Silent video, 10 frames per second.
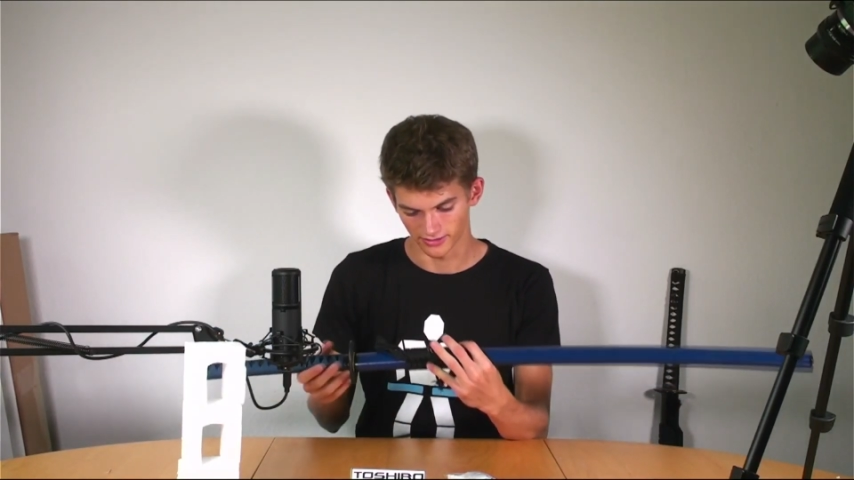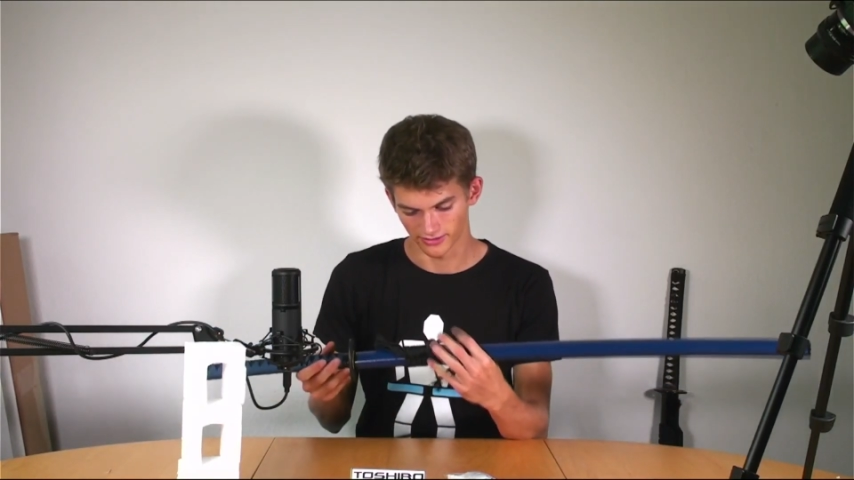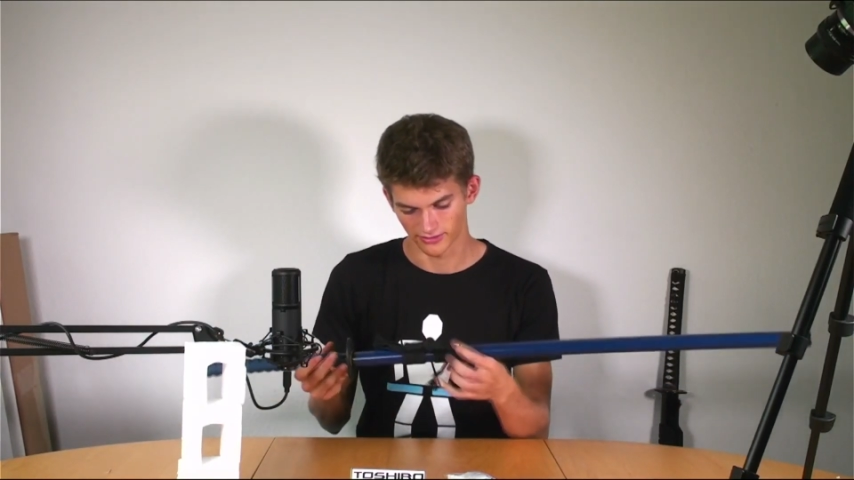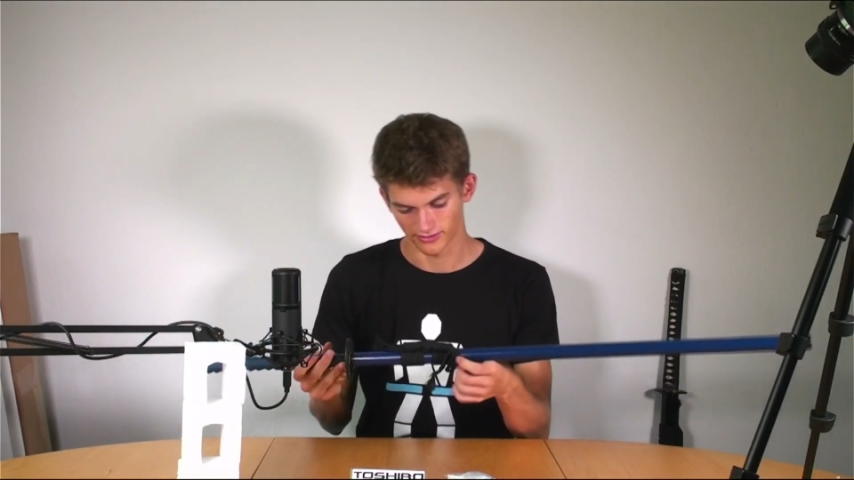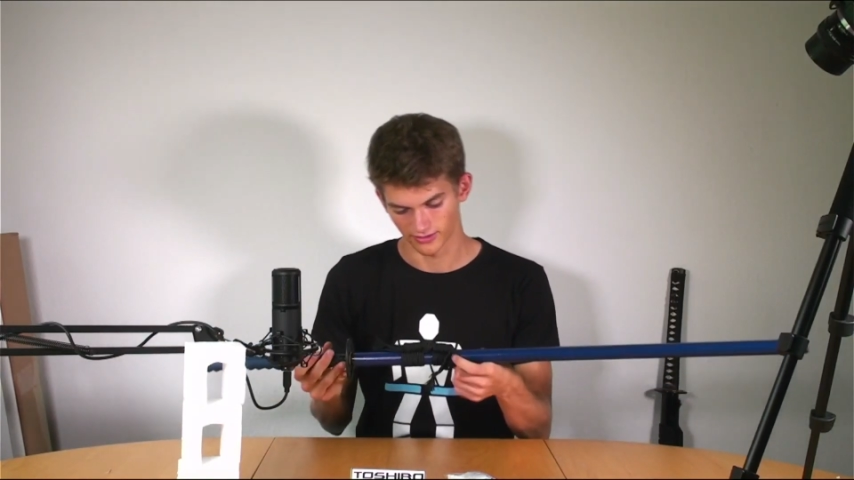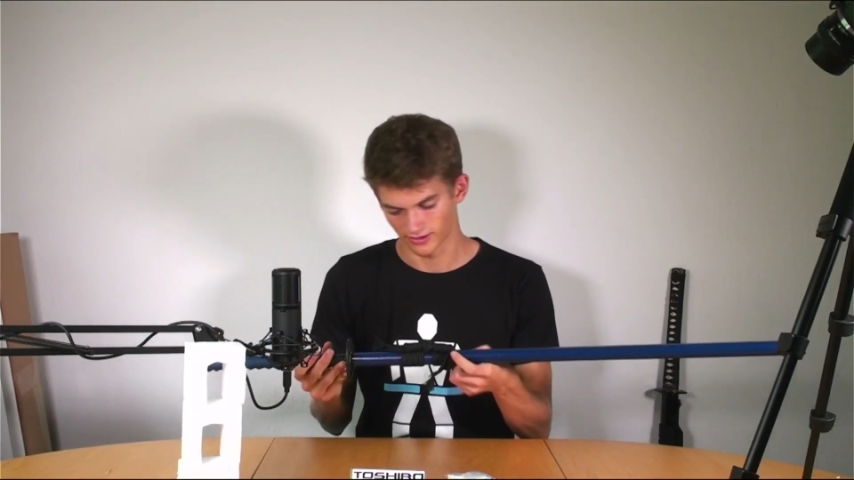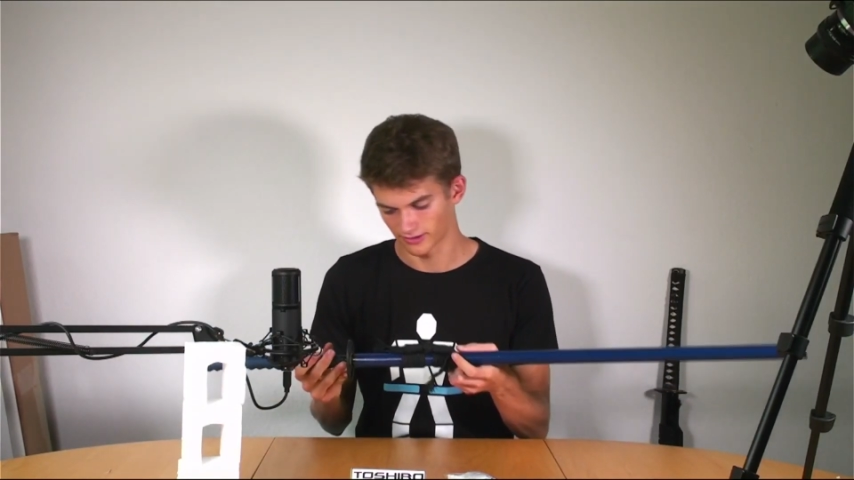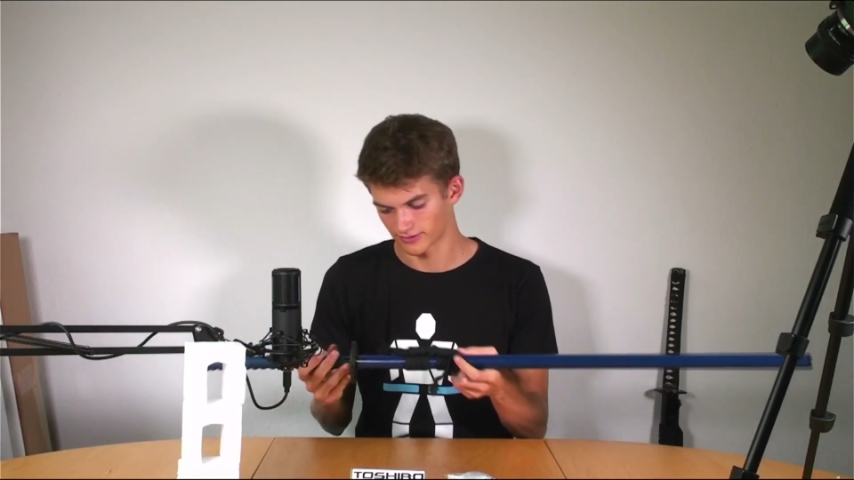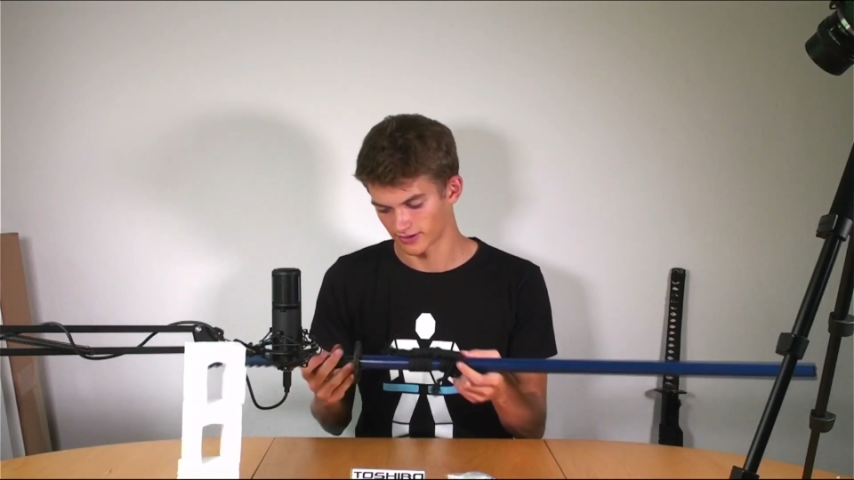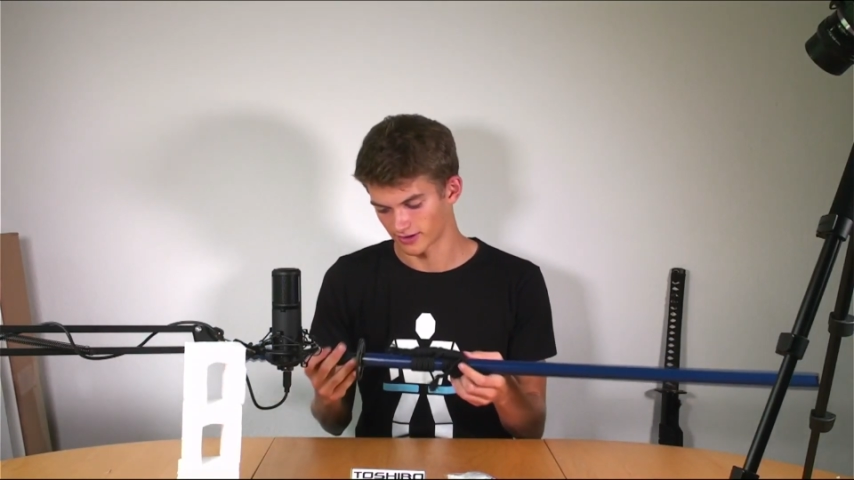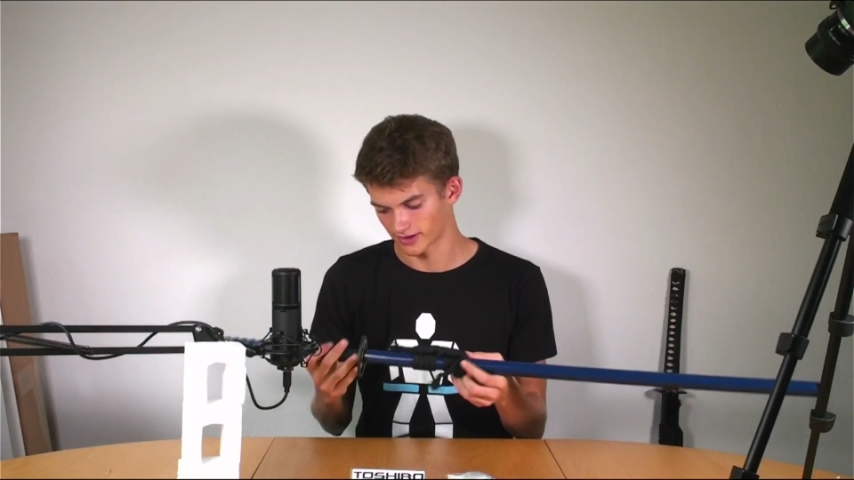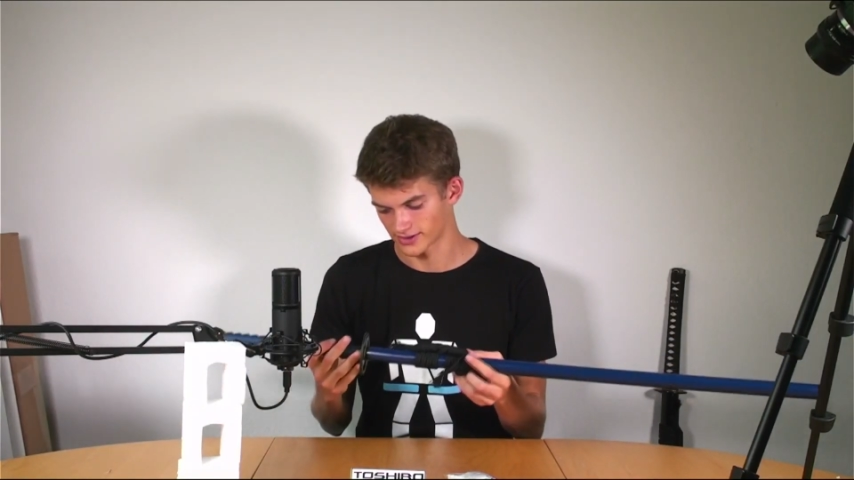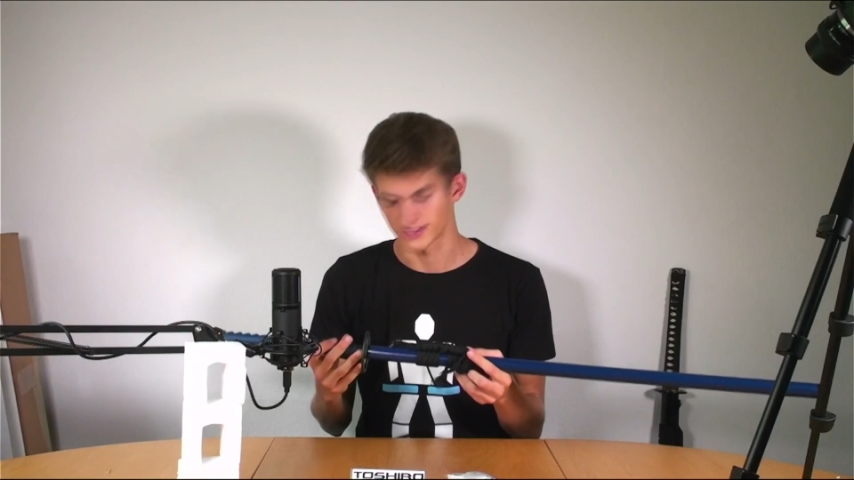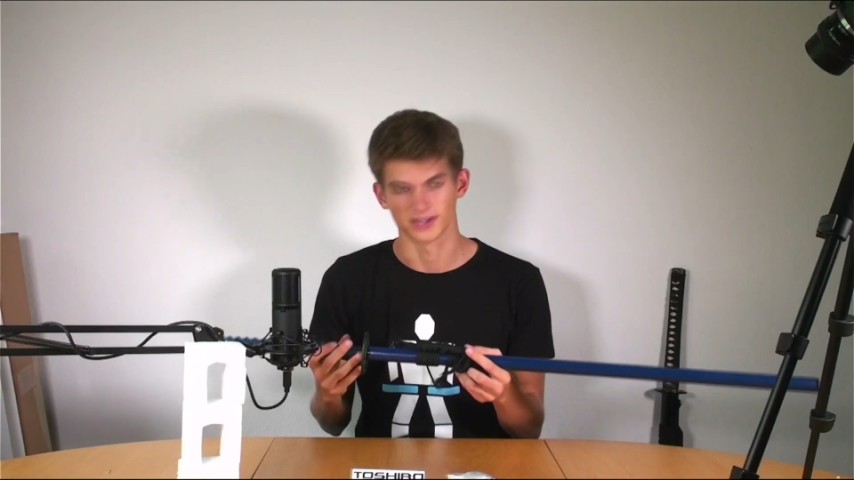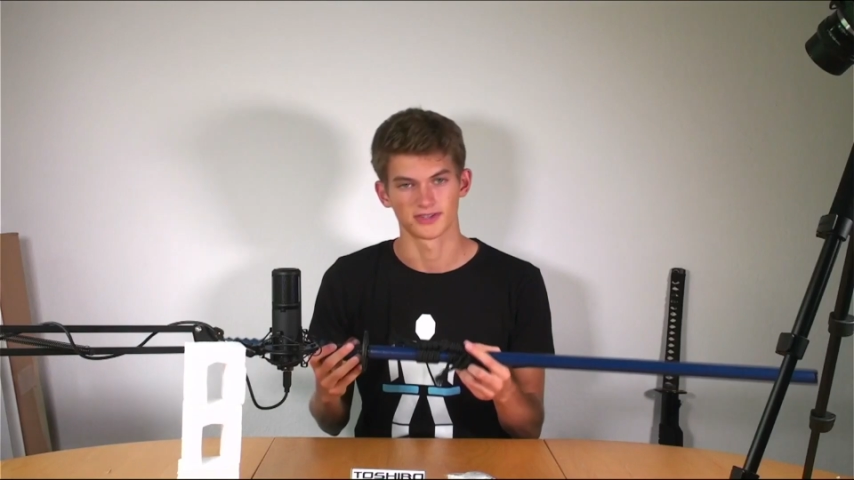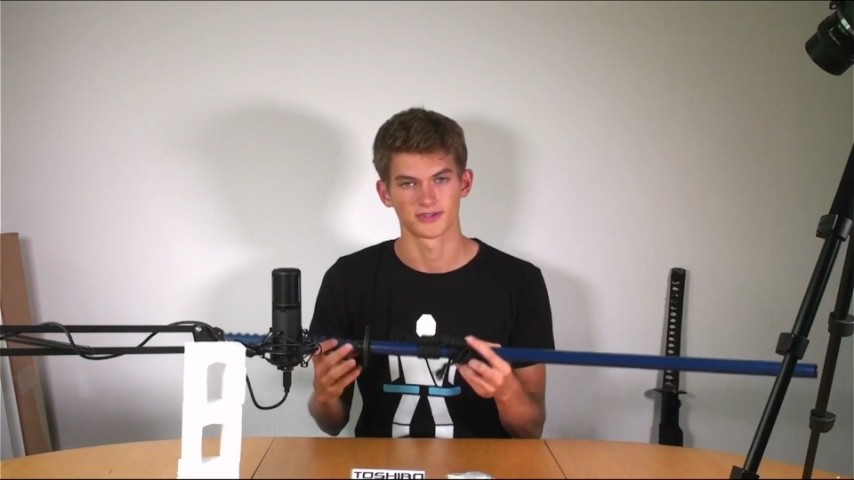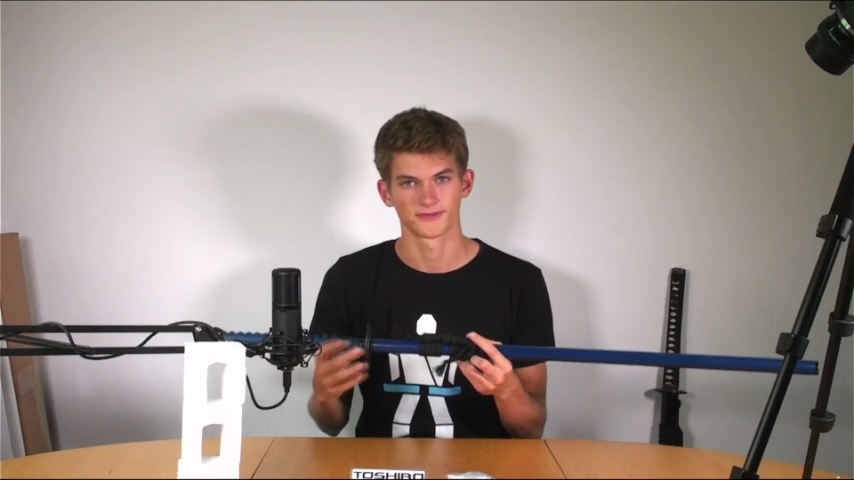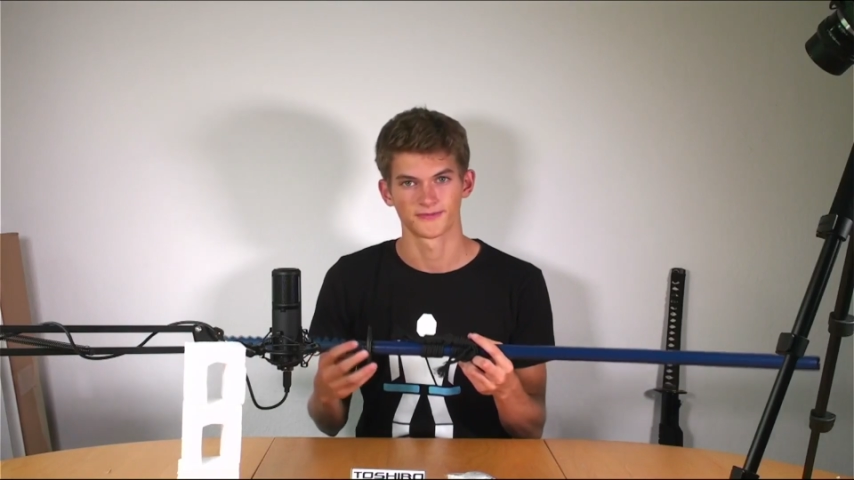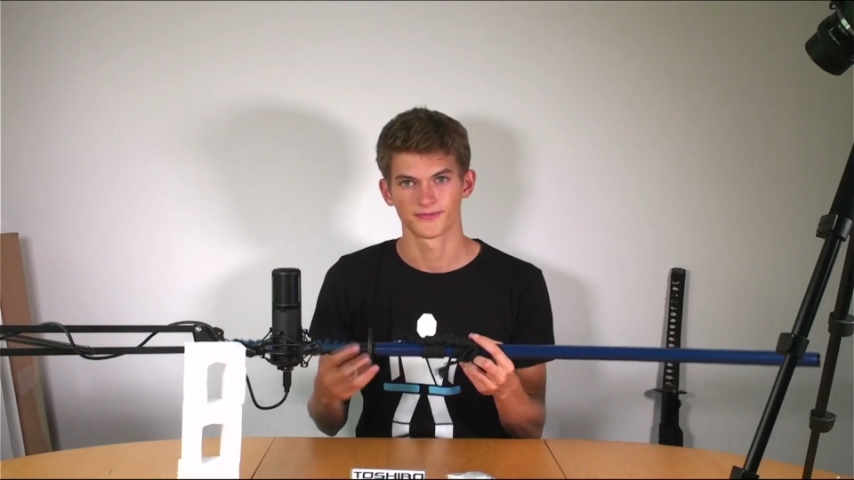It gives it a nice touch.